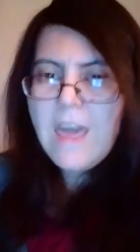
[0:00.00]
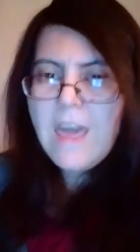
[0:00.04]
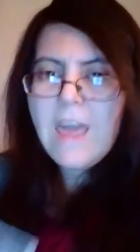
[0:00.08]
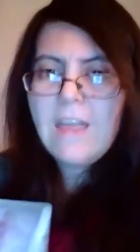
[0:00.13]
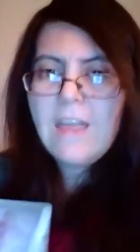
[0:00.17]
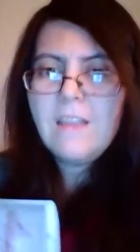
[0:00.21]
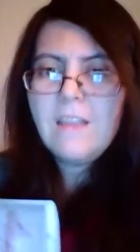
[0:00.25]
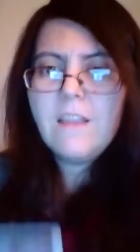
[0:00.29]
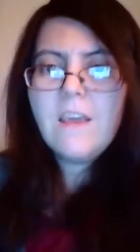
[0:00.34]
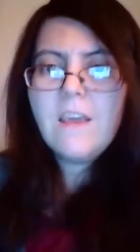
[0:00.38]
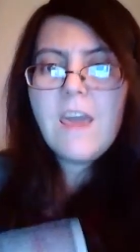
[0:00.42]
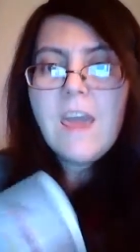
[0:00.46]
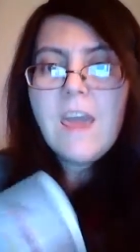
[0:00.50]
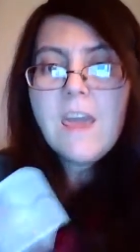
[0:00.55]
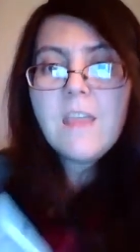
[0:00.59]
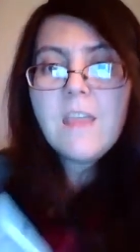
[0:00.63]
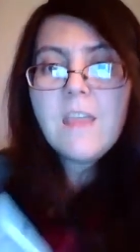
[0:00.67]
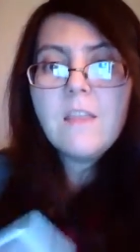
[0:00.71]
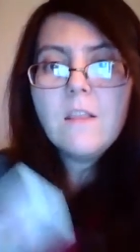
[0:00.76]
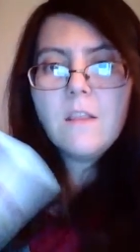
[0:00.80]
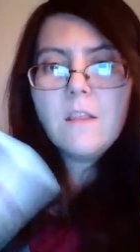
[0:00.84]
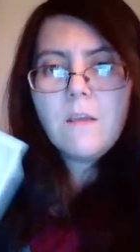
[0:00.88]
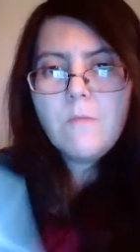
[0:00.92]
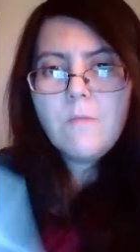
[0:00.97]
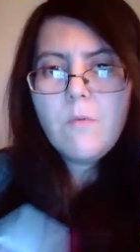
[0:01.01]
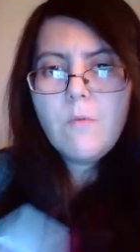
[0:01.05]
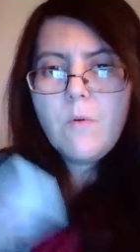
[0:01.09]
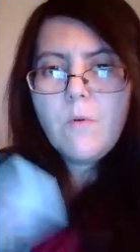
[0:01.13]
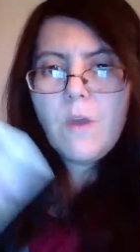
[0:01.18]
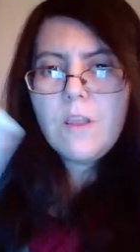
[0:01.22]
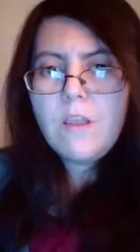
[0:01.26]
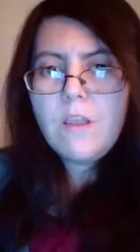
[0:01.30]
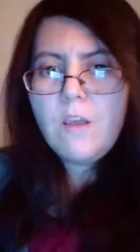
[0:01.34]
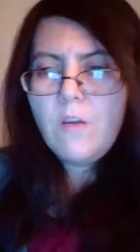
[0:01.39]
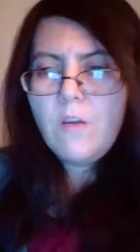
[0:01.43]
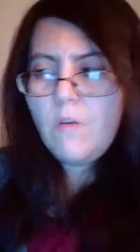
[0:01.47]
and in
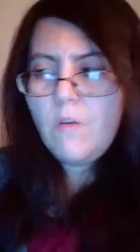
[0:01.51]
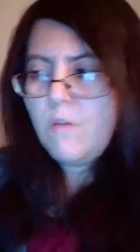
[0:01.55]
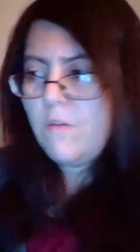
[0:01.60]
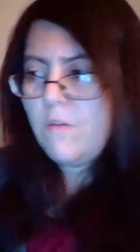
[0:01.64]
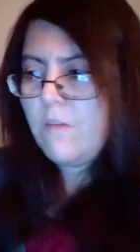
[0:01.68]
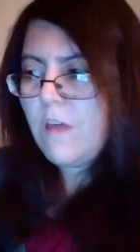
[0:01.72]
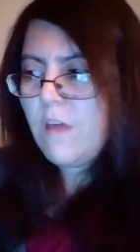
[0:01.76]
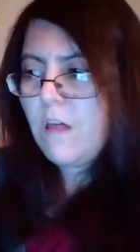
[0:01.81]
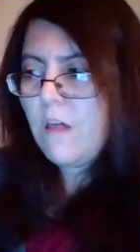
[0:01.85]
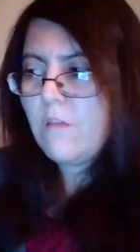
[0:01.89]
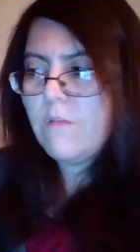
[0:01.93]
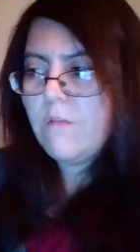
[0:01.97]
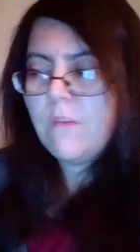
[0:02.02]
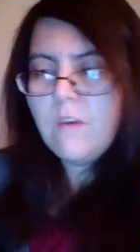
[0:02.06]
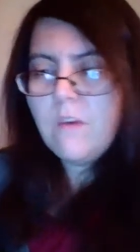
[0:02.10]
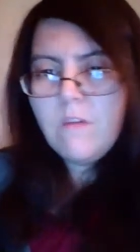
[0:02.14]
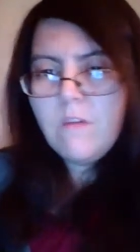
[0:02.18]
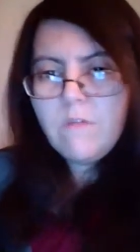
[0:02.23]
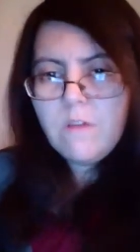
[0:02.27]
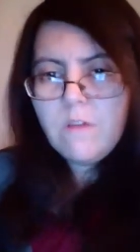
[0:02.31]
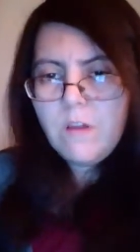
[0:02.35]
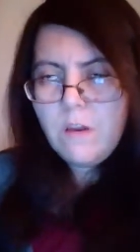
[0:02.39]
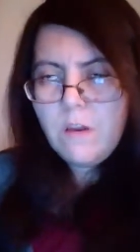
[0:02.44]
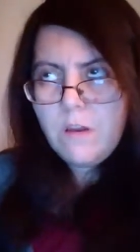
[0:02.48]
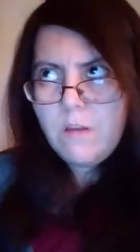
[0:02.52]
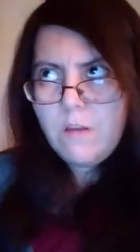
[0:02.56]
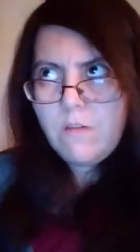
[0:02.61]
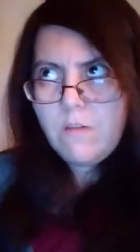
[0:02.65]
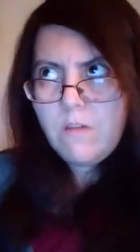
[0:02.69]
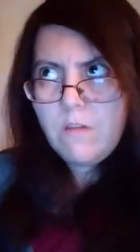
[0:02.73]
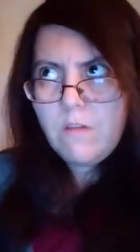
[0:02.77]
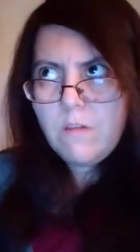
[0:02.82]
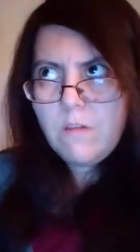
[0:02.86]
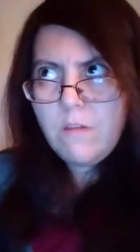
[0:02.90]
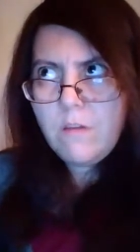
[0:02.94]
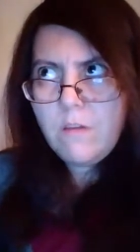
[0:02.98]
liberating yourself, even in
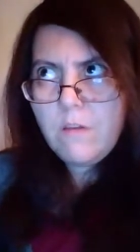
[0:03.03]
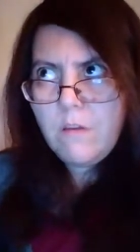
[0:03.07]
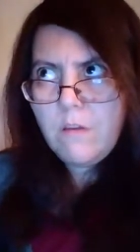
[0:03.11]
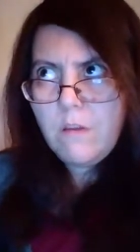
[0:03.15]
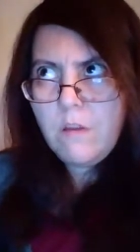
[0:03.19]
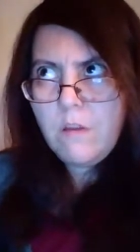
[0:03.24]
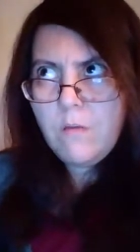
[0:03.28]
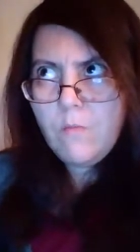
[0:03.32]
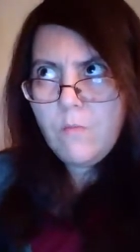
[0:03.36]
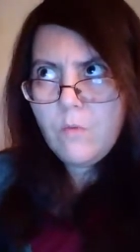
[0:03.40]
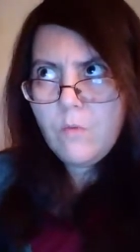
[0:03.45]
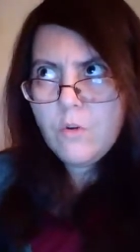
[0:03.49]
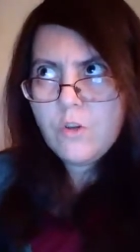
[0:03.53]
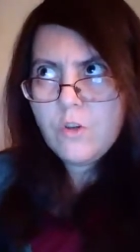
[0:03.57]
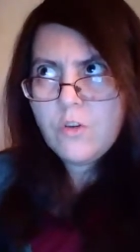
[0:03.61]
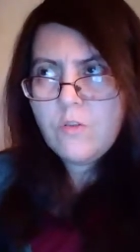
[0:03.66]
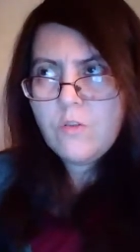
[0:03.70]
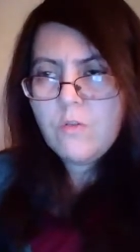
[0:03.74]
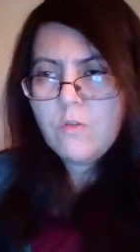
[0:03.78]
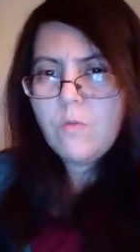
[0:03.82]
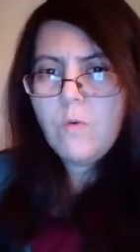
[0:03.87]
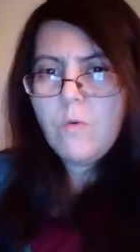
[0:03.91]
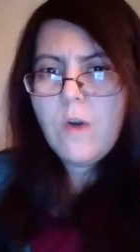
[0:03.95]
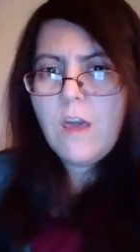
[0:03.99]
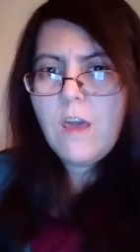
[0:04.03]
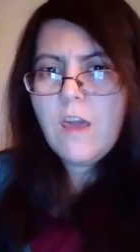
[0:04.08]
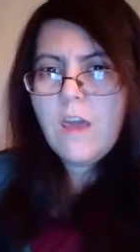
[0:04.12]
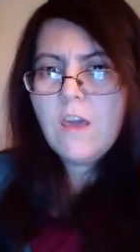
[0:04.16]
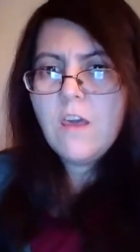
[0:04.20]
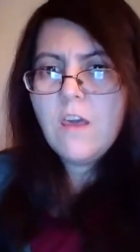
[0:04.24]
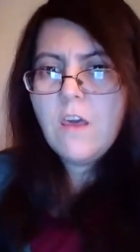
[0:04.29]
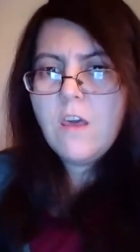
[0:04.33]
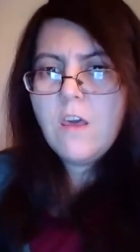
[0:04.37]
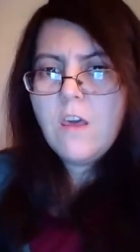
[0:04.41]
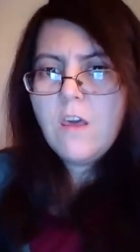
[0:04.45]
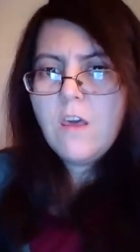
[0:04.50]
an emotional way,
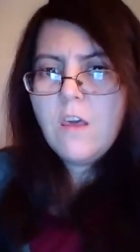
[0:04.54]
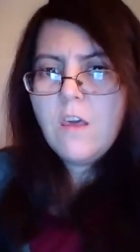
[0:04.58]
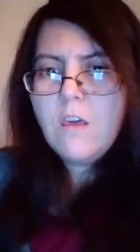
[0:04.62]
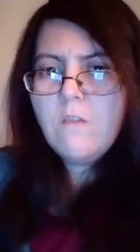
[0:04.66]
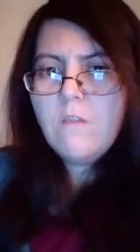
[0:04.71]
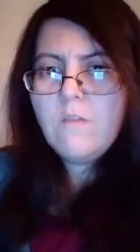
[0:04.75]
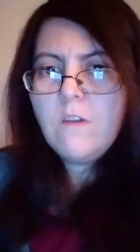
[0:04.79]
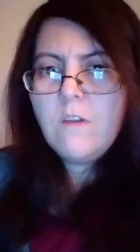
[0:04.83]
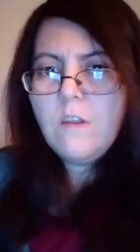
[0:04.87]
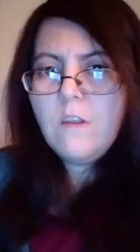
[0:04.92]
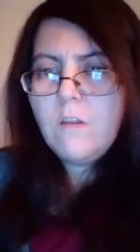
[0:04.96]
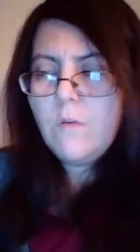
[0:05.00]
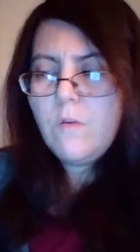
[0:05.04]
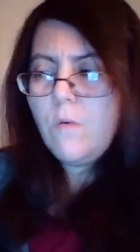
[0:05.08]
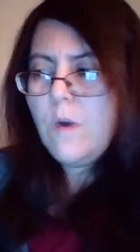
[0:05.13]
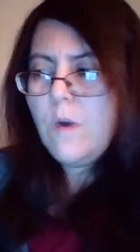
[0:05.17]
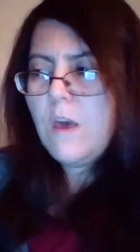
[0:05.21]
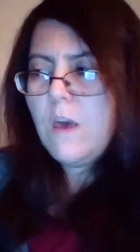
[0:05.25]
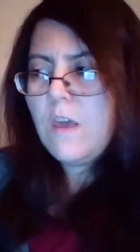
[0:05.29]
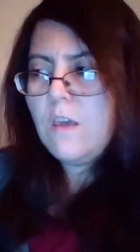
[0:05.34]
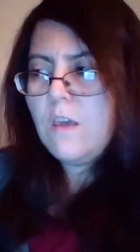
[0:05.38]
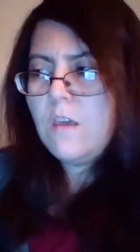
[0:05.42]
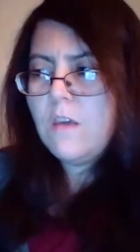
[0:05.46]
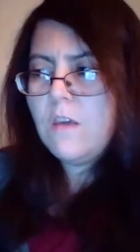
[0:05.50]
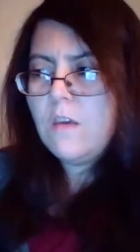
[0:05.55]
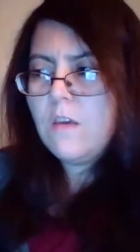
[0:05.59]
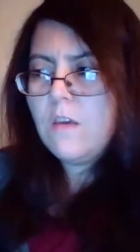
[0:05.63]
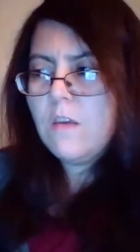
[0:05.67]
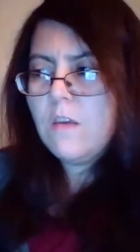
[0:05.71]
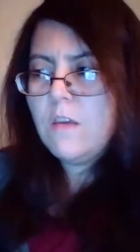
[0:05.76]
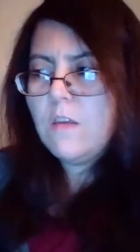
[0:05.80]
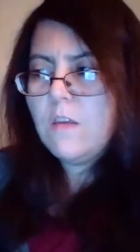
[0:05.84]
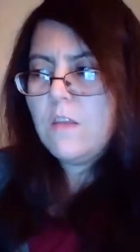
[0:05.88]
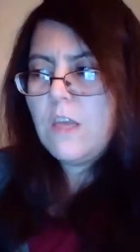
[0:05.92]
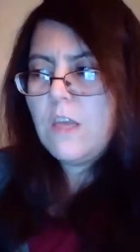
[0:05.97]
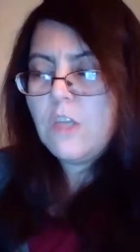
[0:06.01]
even in the way
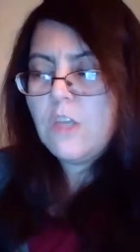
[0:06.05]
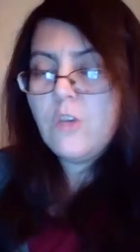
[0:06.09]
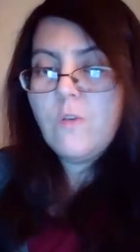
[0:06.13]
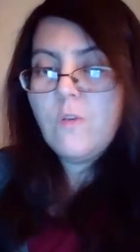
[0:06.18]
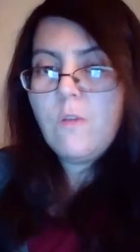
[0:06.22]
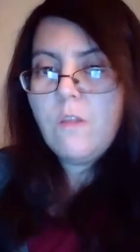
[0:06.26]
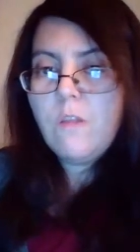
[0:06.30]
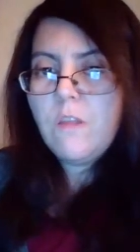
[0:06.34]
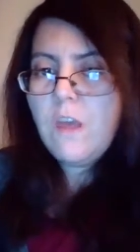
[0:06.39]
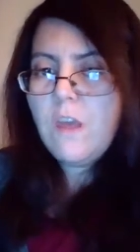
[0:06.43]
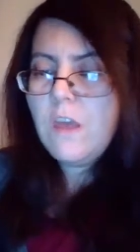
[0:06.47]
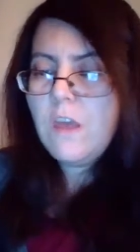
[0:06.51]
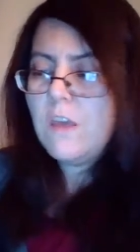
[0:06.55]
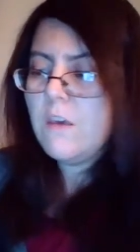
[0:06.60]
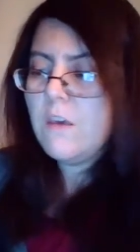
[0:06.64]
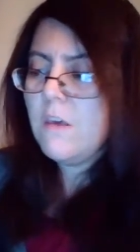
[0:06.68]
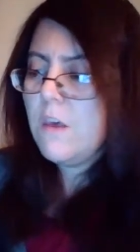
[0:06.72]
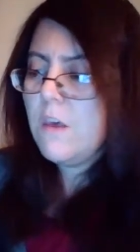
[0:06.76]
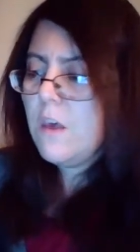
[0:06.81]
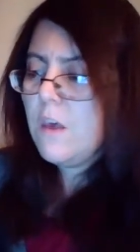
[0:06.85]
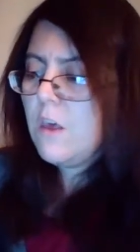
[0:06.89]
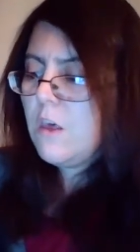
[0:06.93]
that you think,